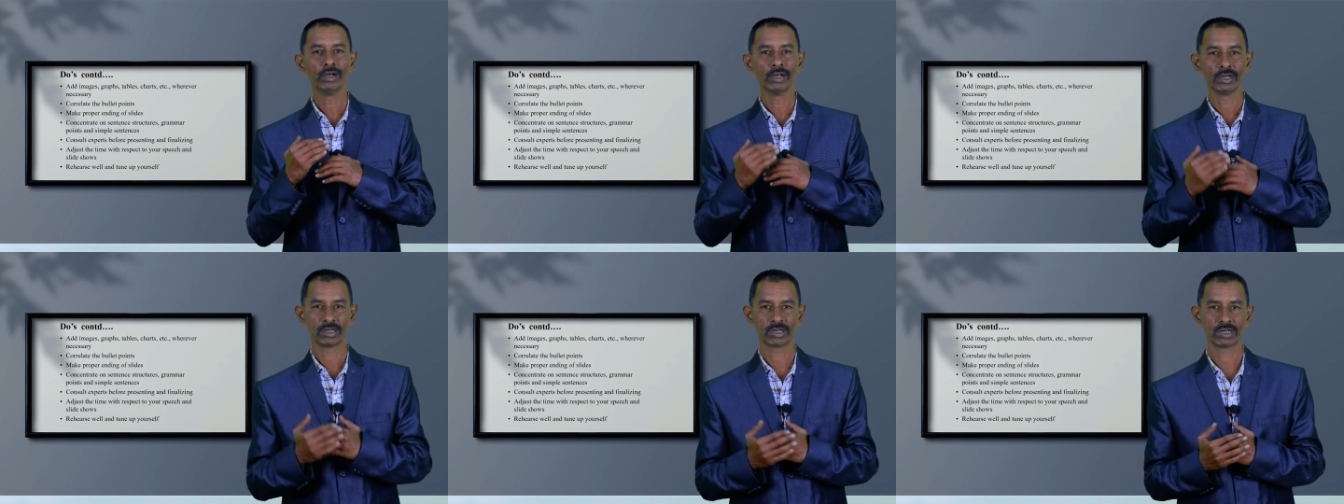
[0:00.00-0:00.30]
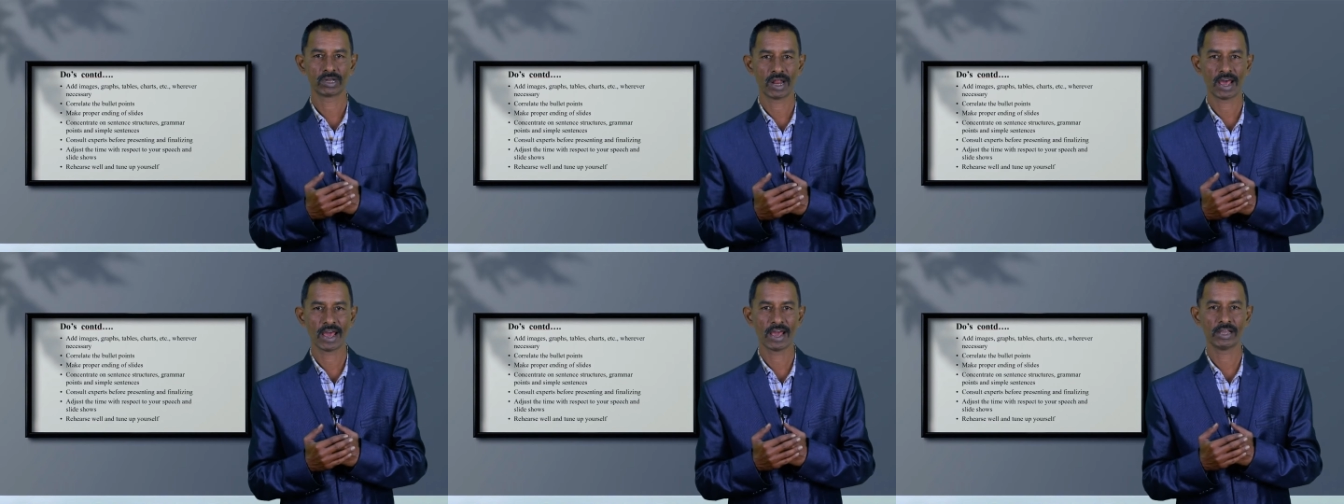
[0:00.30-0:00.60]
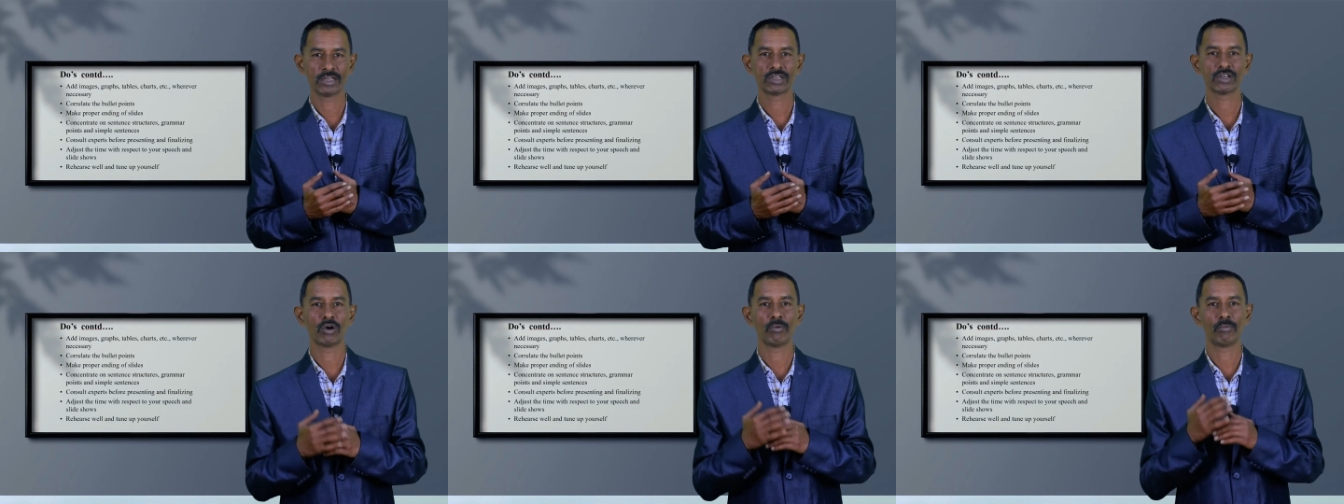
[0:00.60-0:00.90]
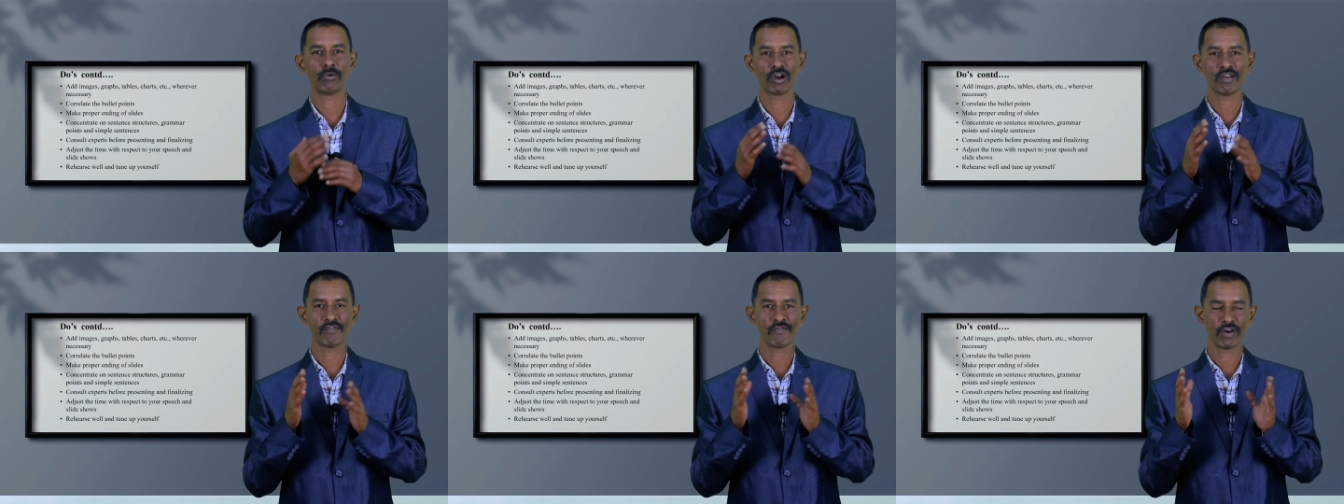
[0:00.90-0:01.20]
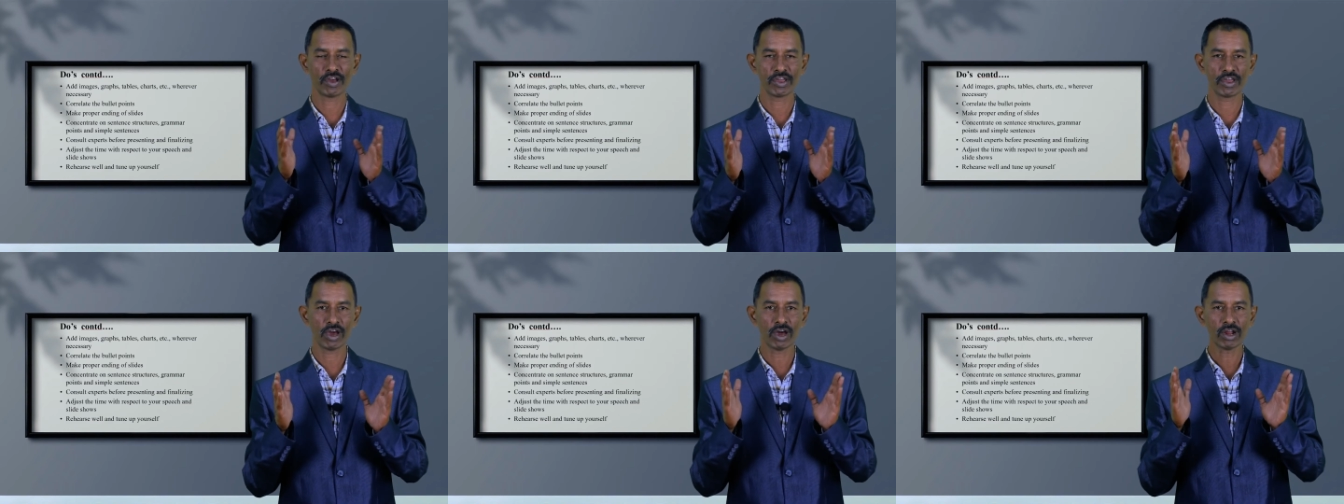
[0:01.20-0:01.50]
slides or
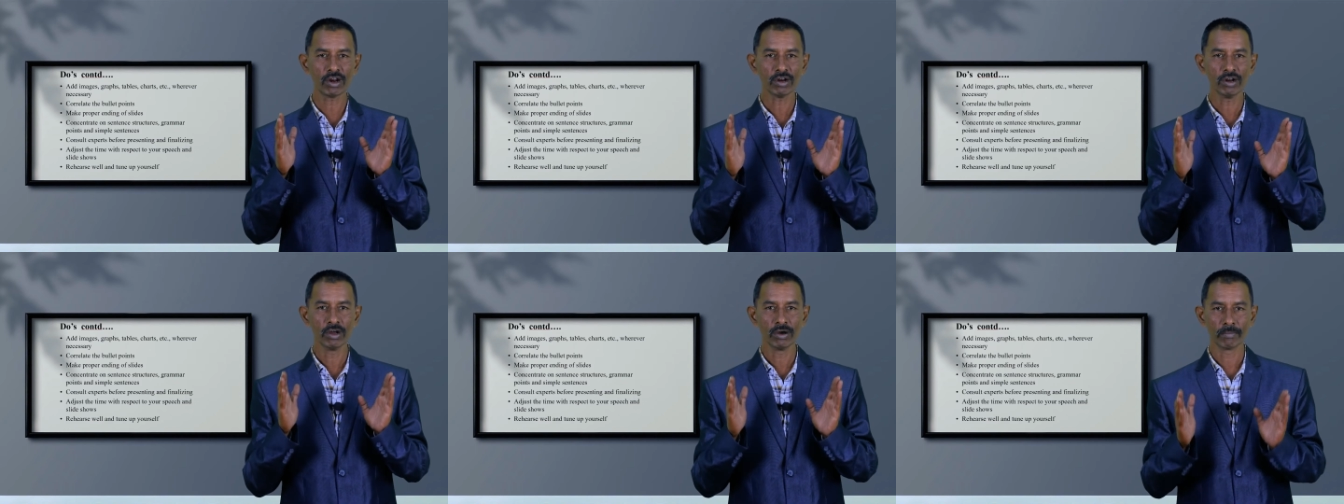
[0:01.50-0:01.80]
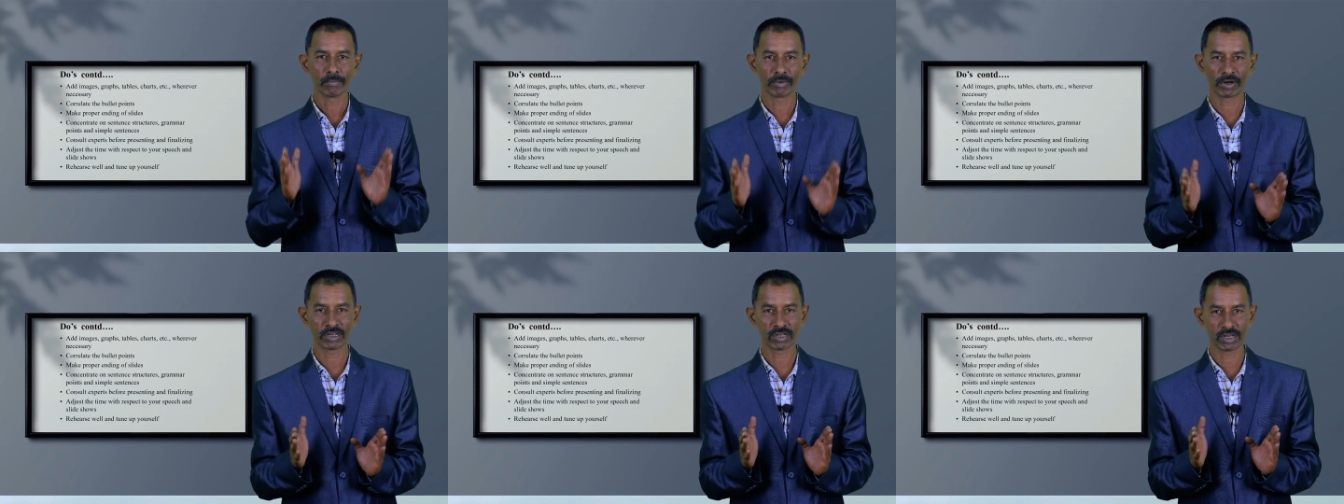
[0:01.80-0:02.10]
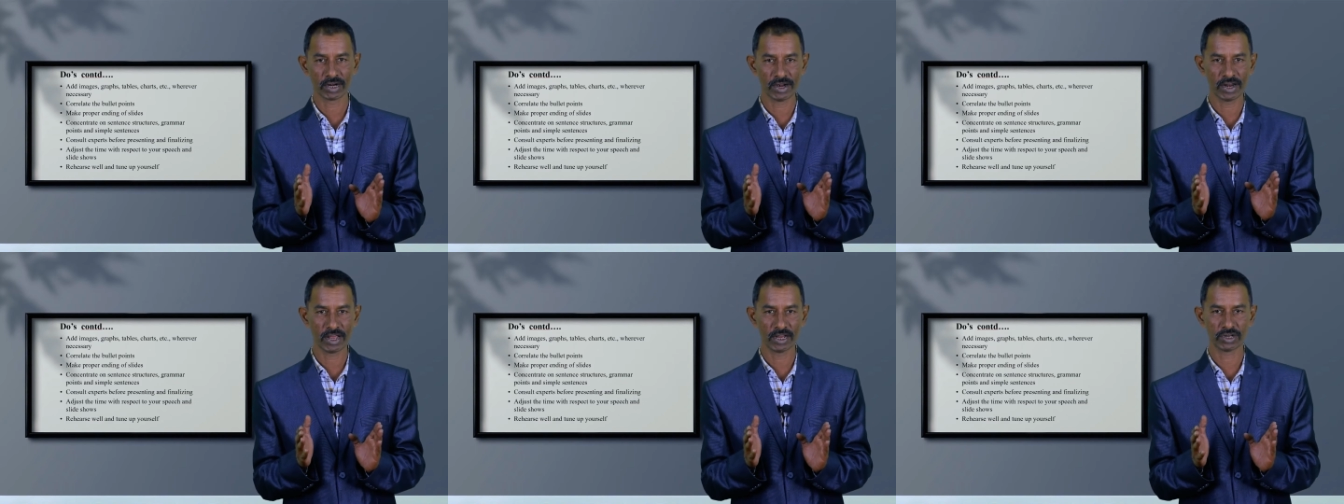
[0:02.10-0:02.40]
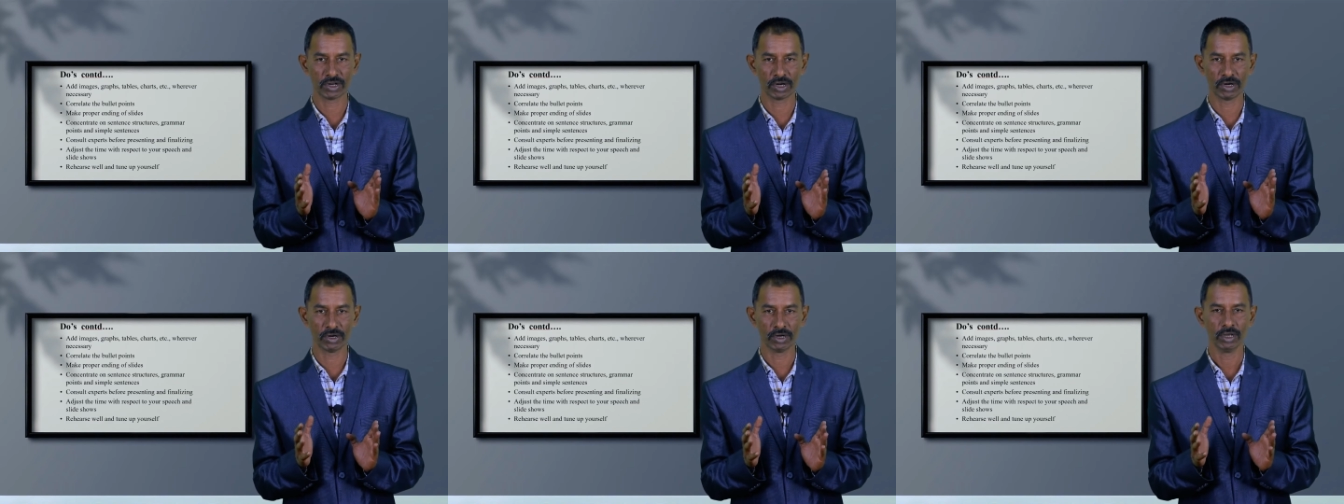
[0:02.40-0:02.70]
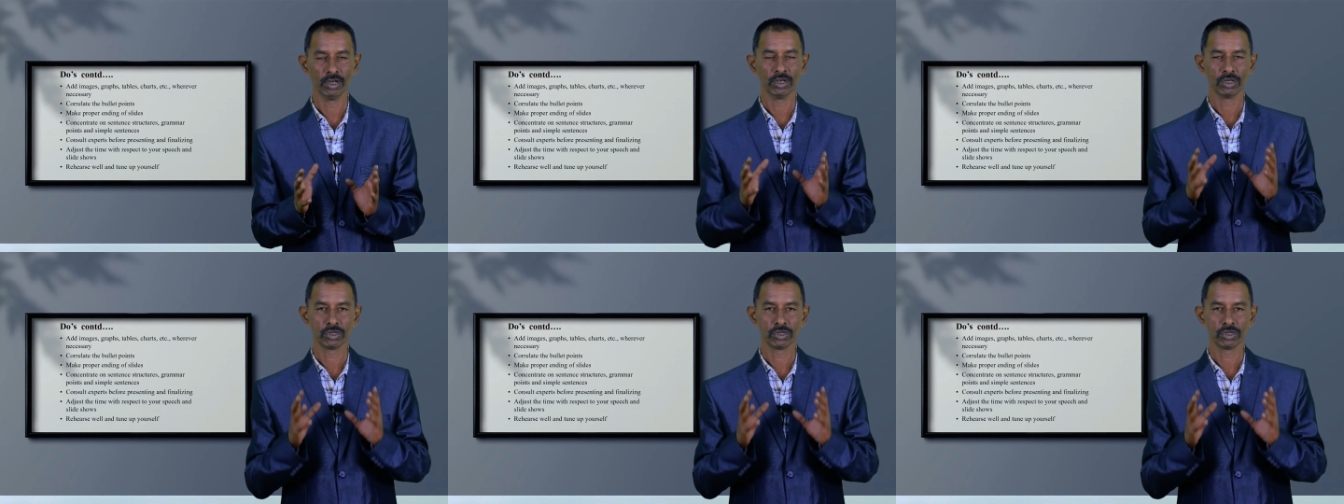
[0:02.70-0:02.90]
modify your presentation.